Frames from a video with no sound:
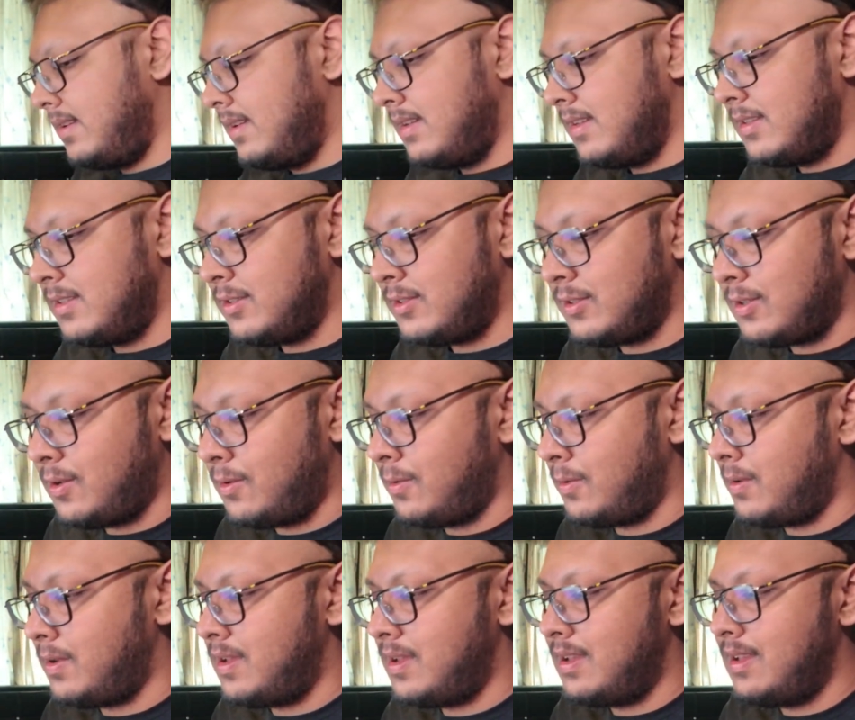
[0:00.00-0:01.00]

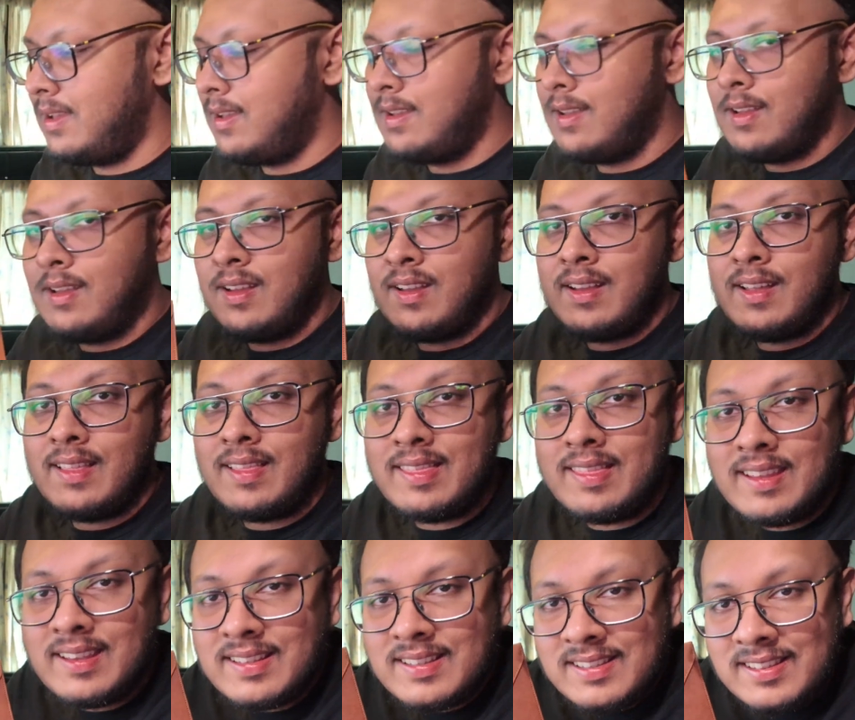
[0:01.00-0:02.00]
So
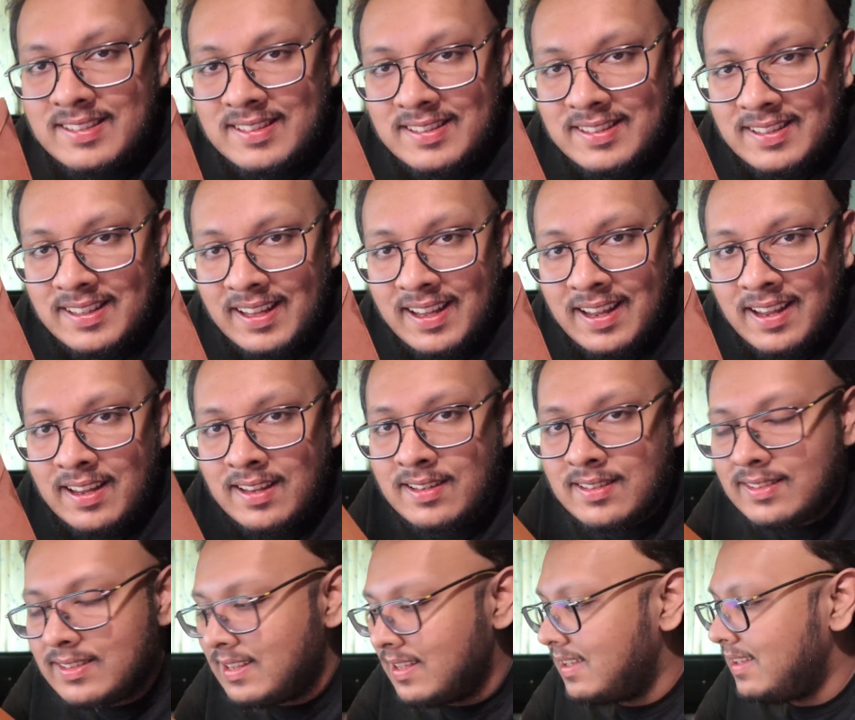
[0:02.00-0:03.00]
this
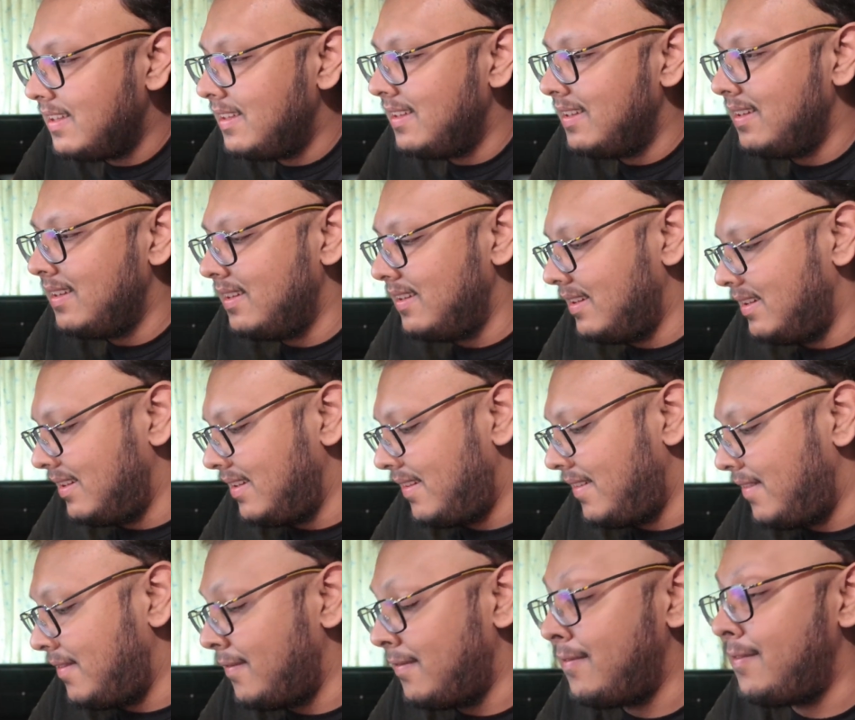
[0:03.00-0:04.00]
is
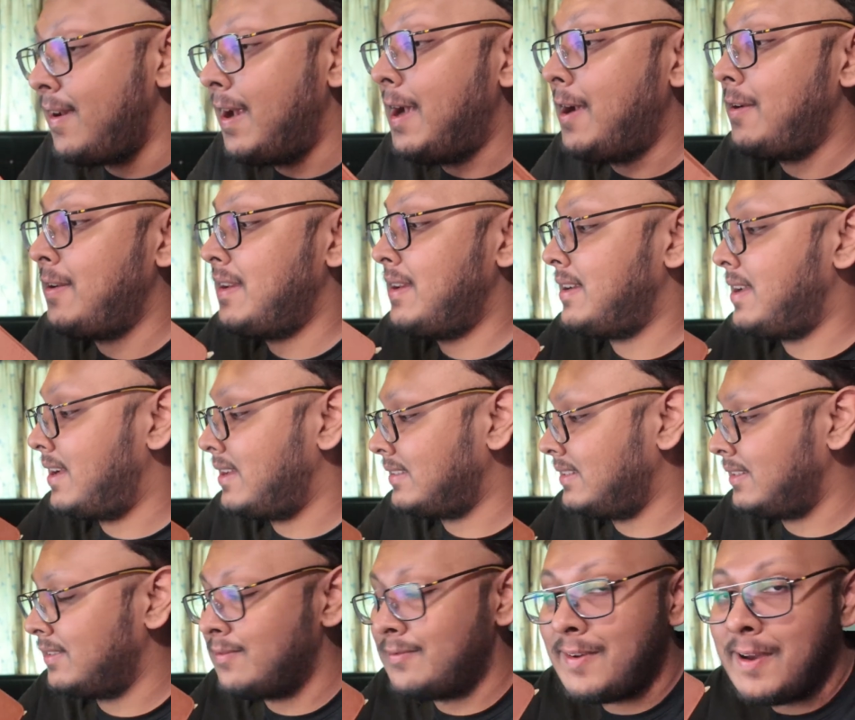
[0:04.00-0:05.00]
very nice.
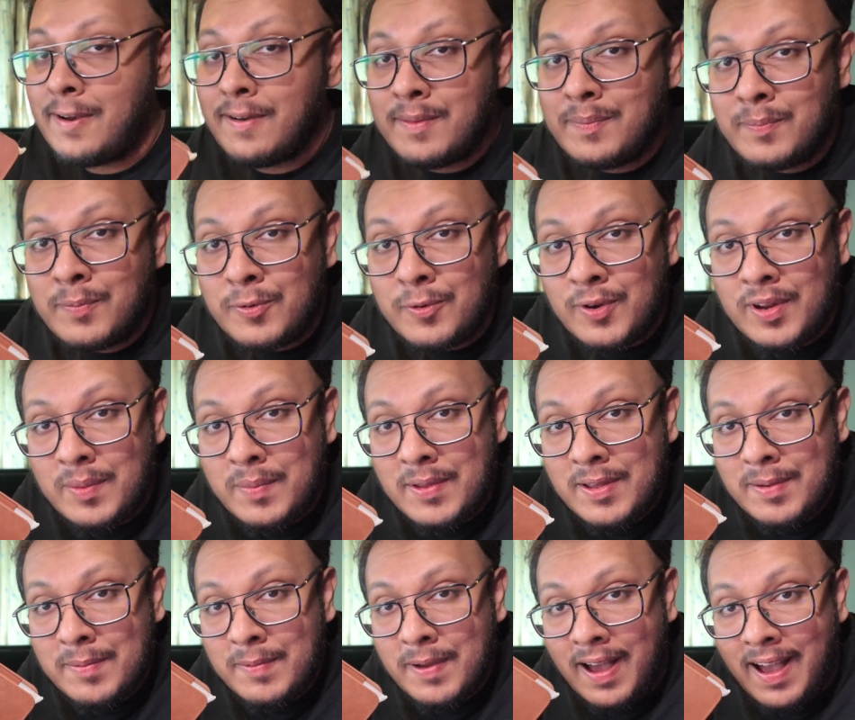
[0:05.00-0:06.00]
It's very
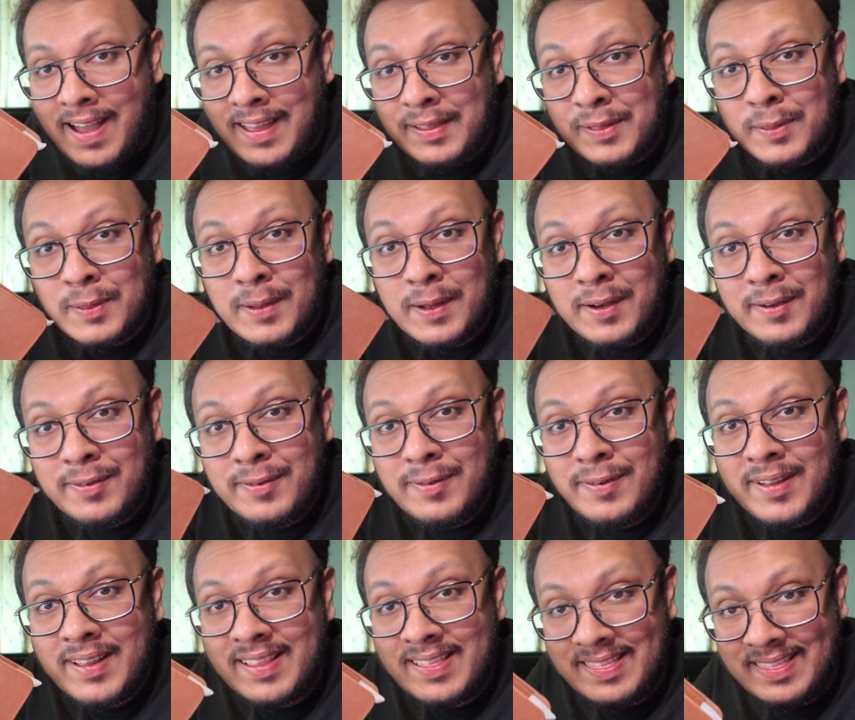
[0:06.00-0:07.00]
premium. I
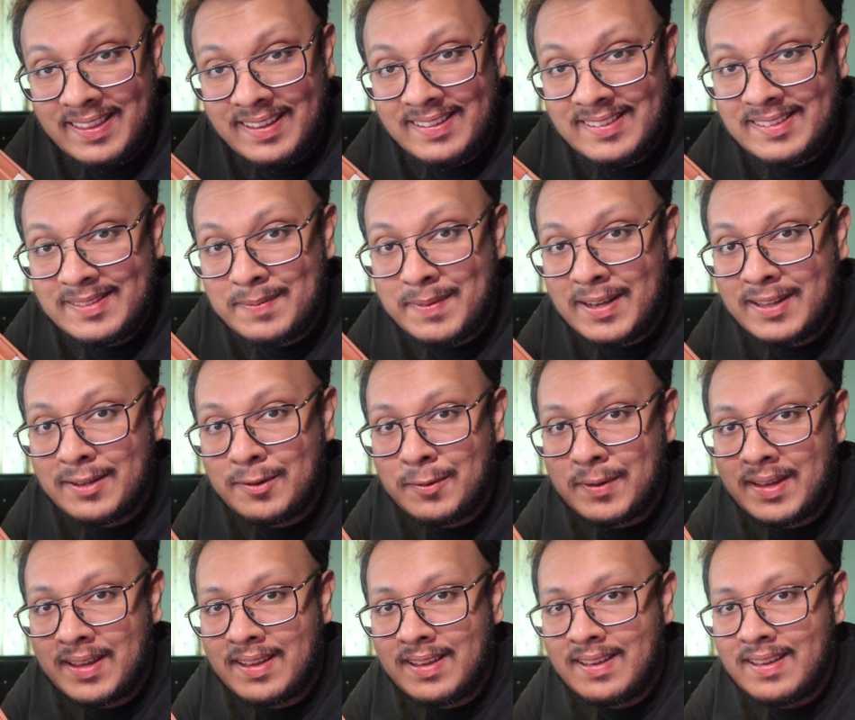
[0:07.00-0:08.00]
love this, by the
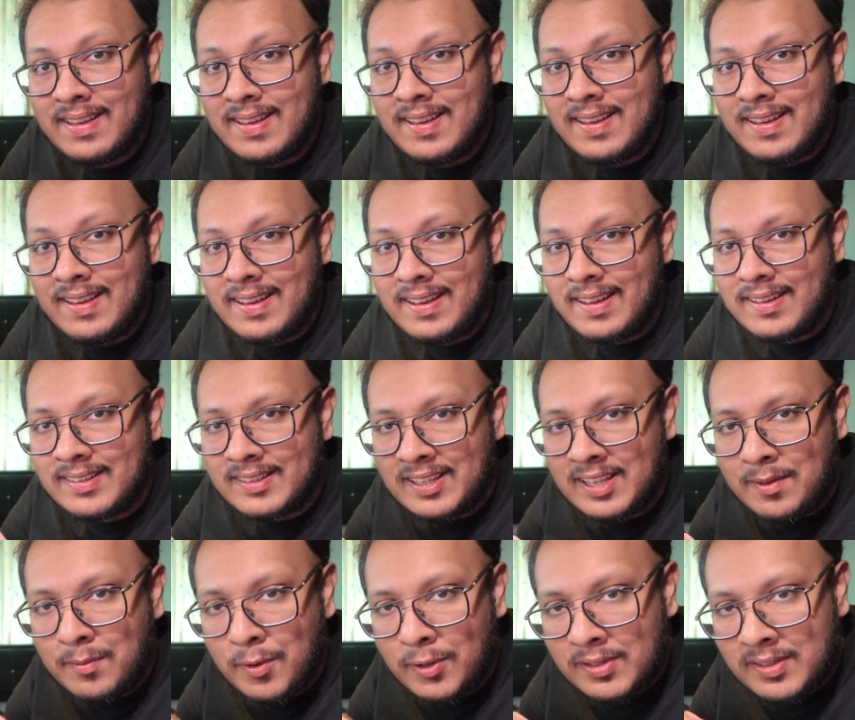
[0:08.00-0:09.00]
way. And the
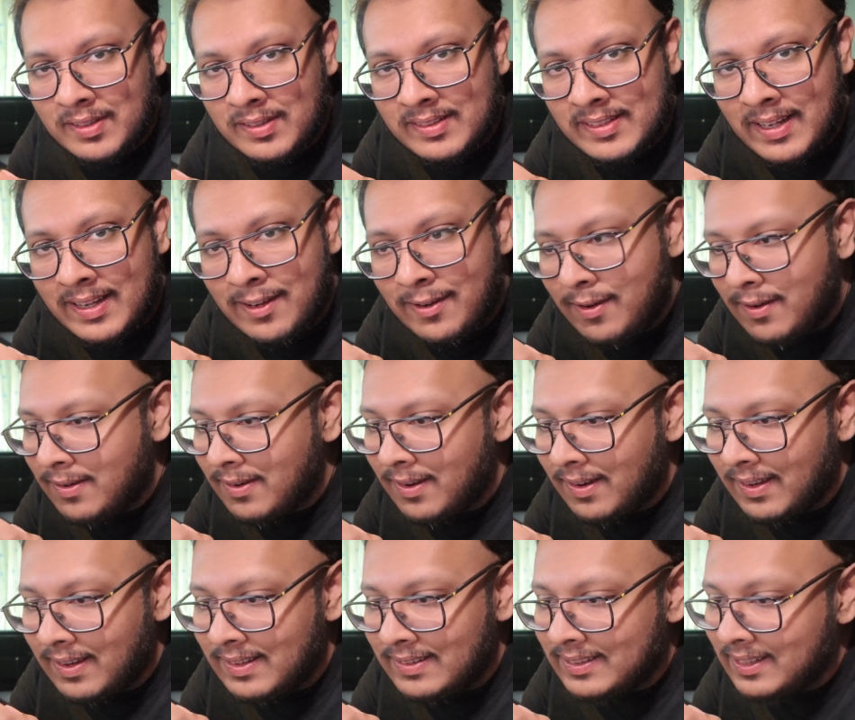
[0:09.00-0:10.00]
keyboard's inside
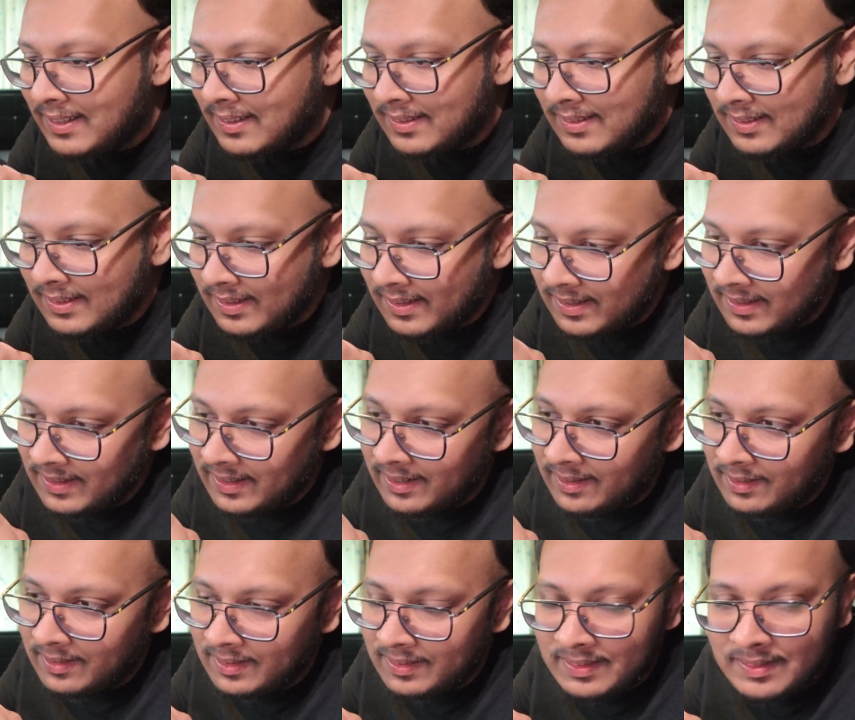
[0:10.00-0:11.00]
its
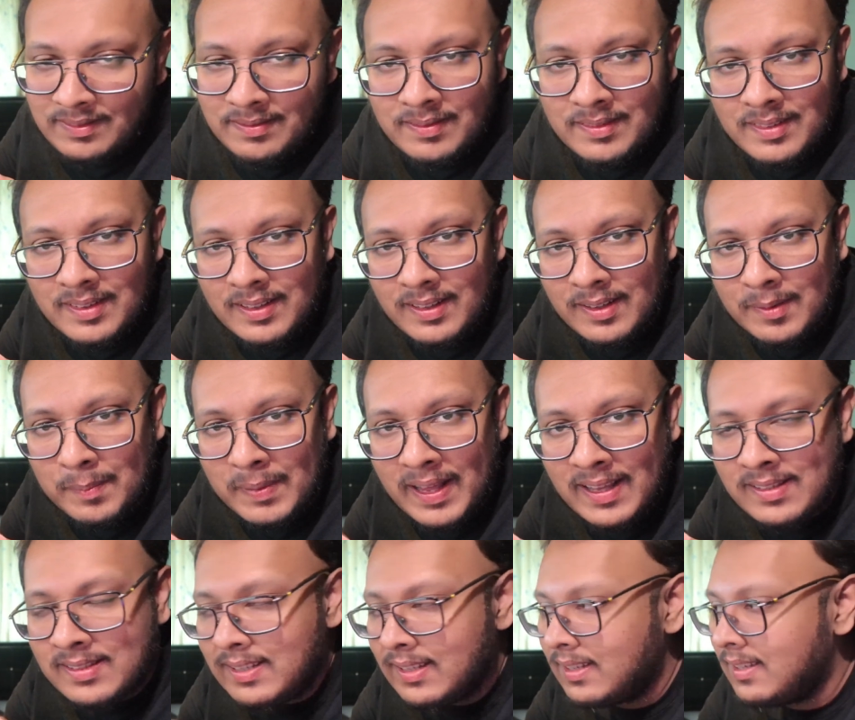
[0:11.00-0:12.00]
little
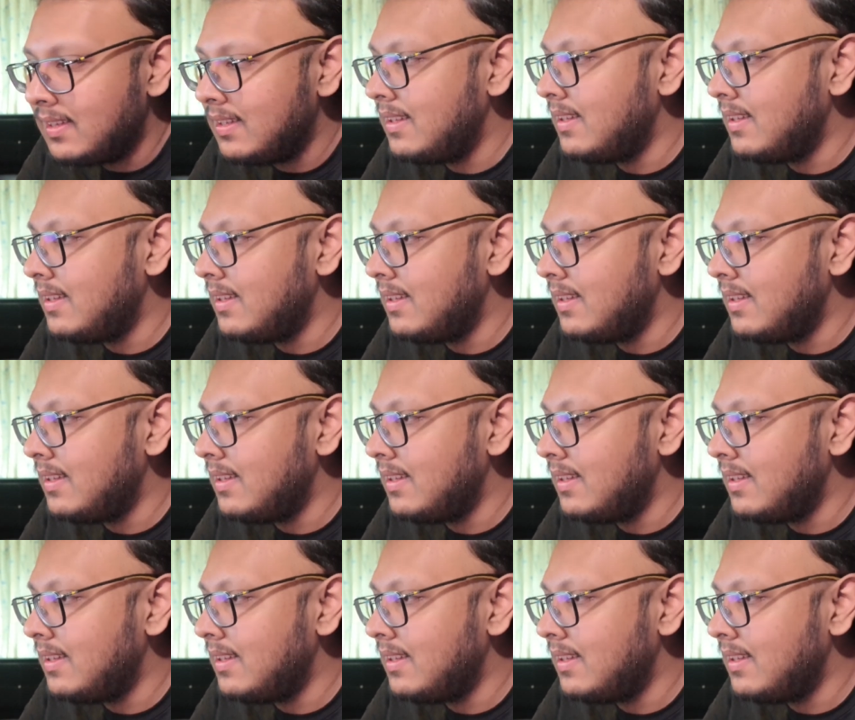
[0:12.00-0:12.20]
plastic.